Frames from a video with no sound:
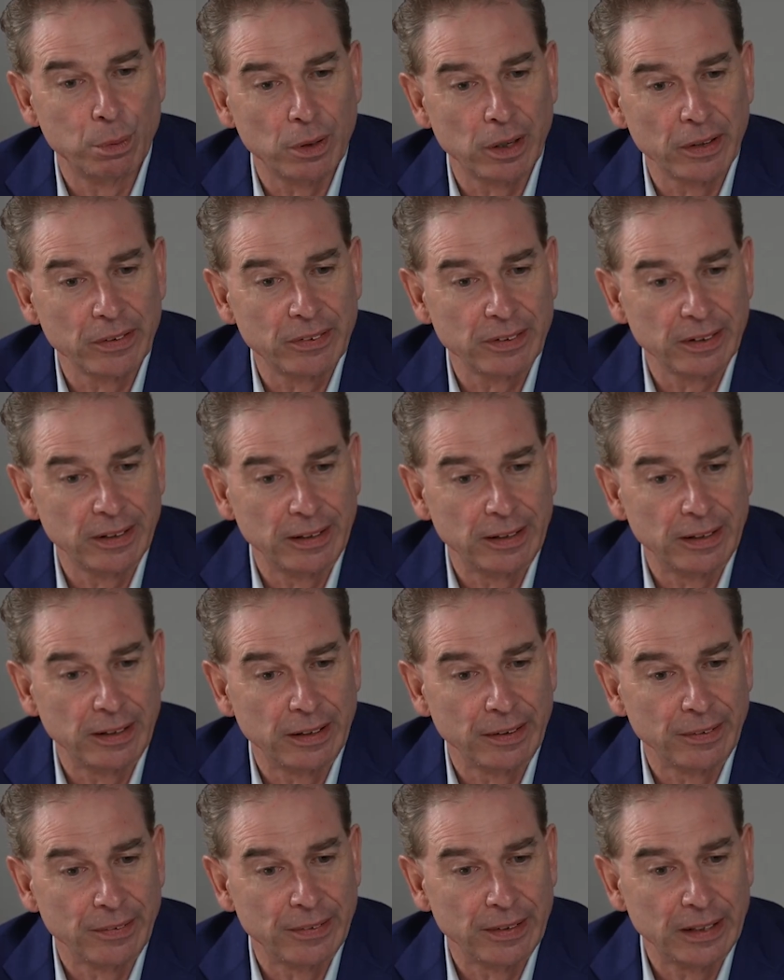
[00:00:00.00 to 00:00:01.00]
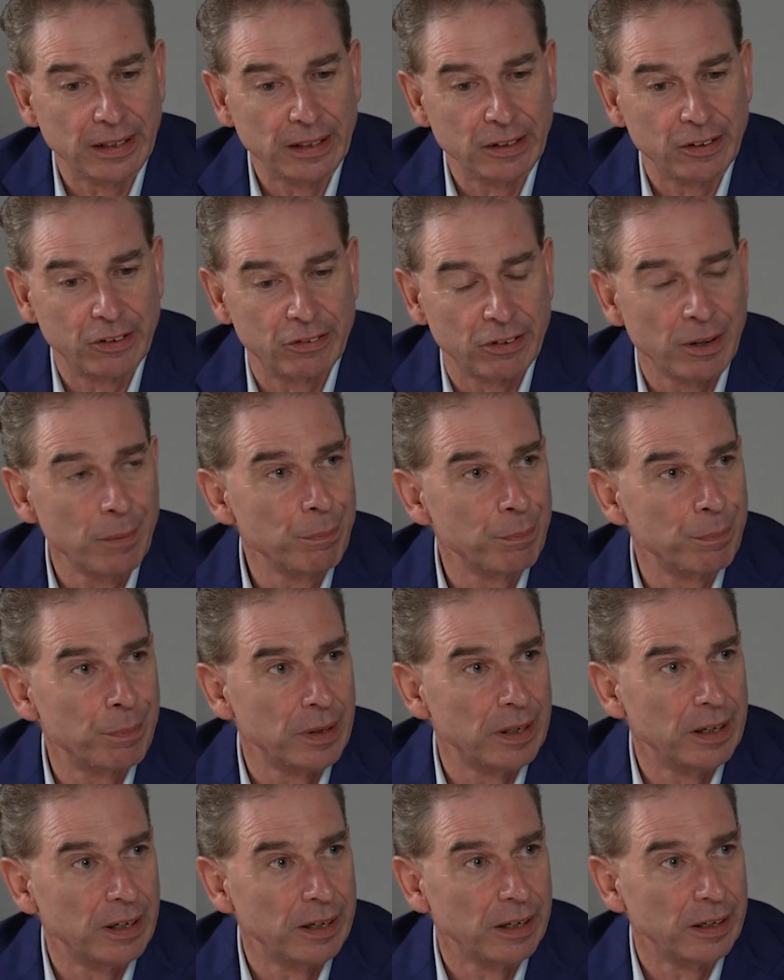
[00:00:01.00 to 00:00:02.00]
what the Trump
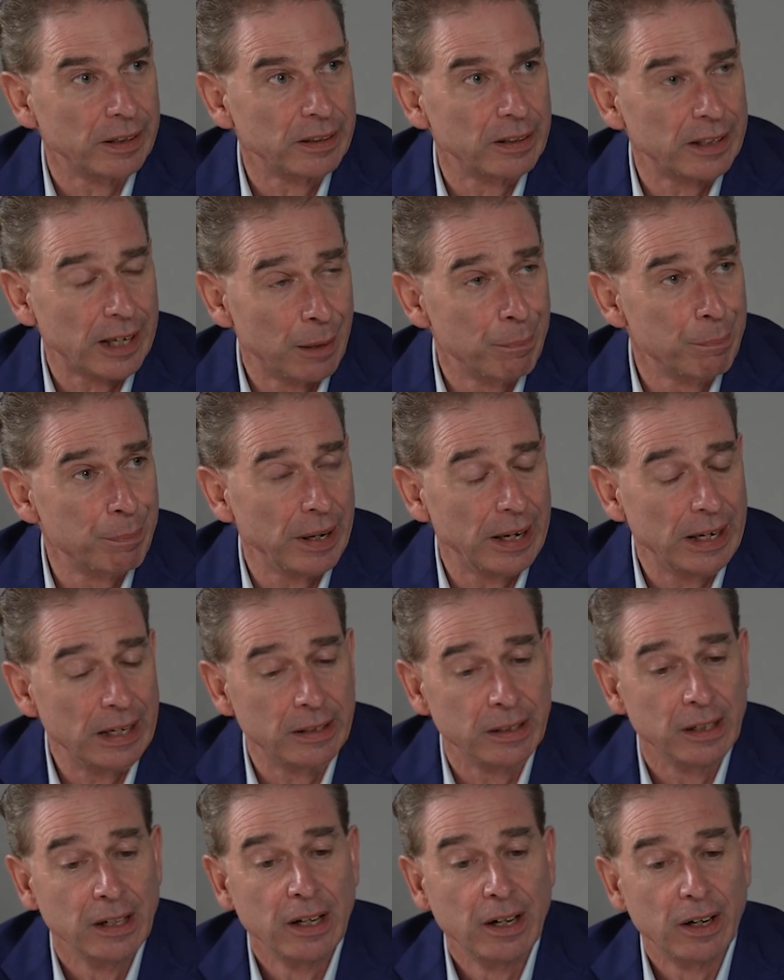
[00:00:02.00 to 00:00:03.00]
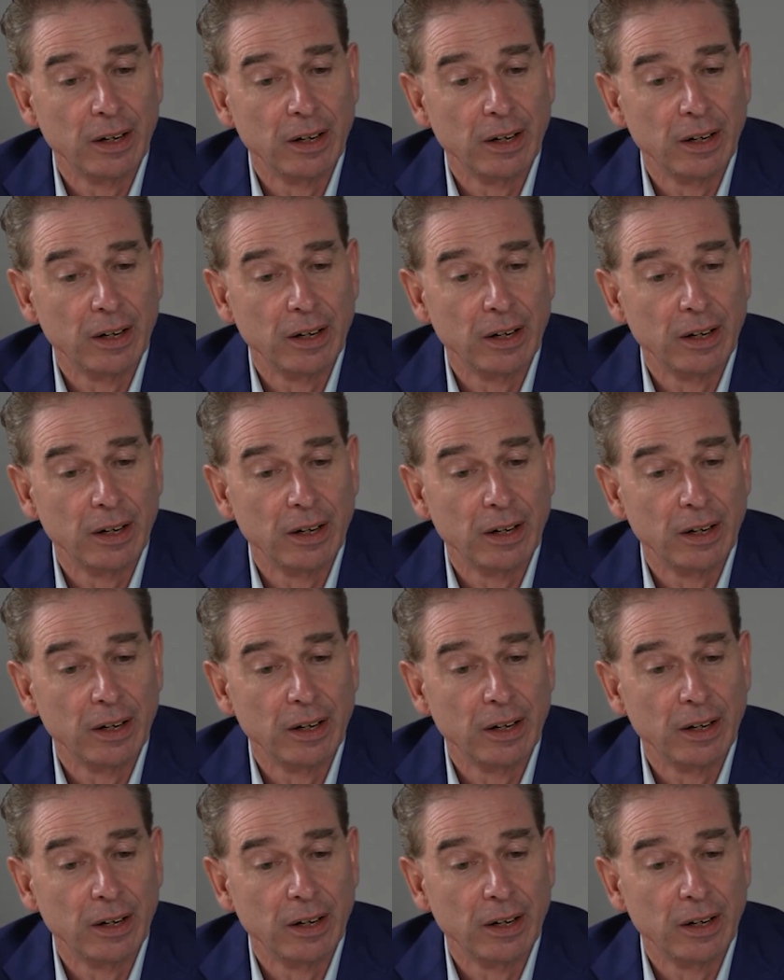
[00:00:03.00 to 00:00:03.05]
campaign